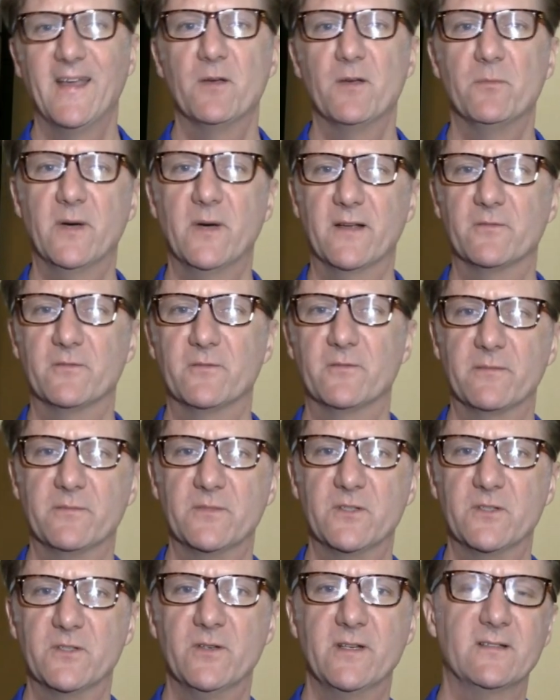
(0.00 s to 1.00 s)
But what I'm
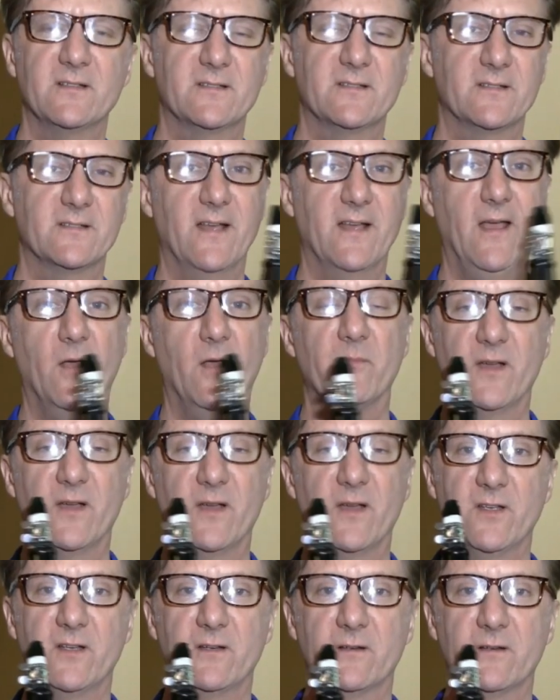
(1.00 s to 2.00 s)
doing to help my
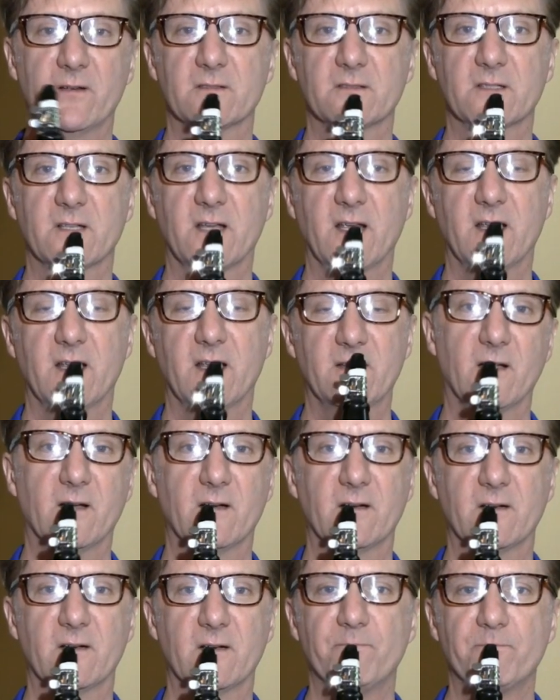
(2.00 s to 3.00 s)
fingers and
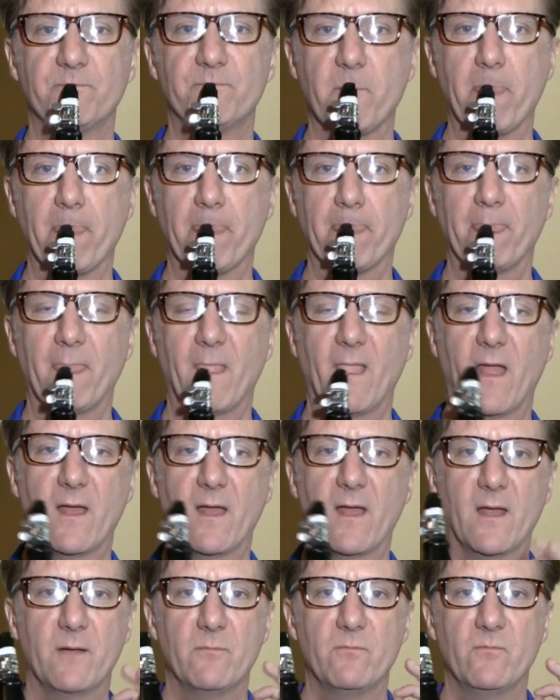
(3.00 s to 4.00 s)
tongue,
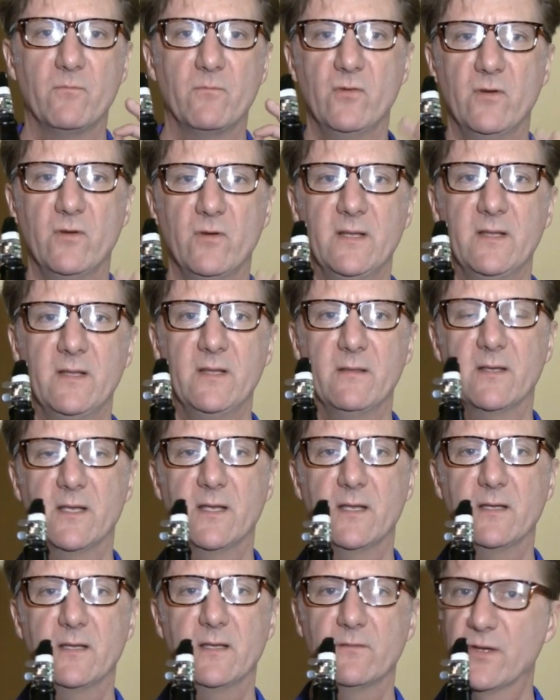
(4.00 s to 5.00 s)
I'm really
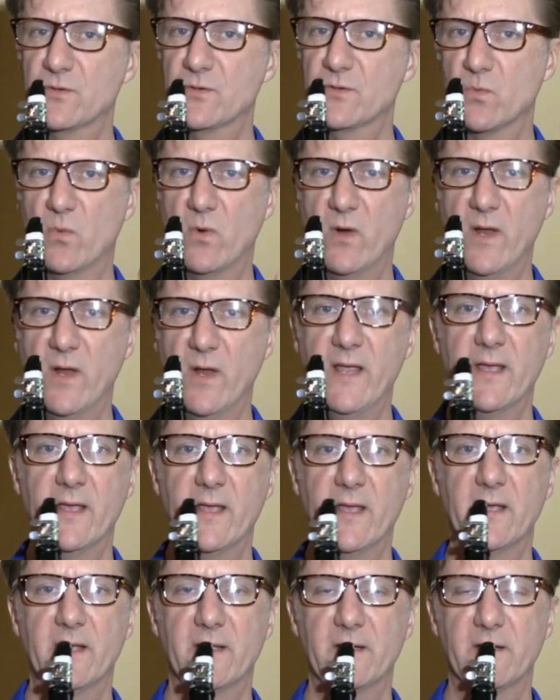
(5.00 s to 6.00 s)
thinking fingers way
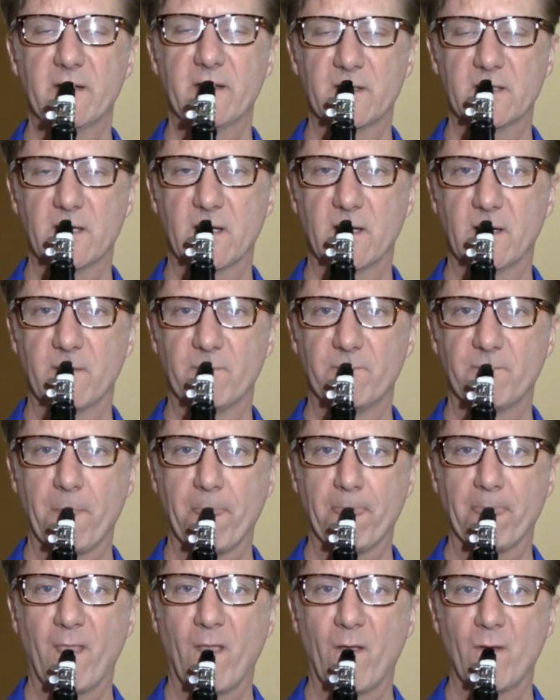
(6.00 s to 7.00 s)
ahead of the tongue.
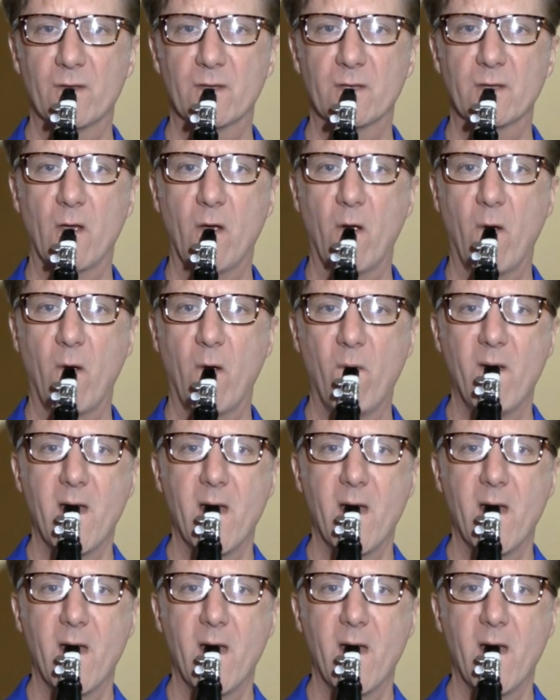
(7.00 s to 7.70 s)
So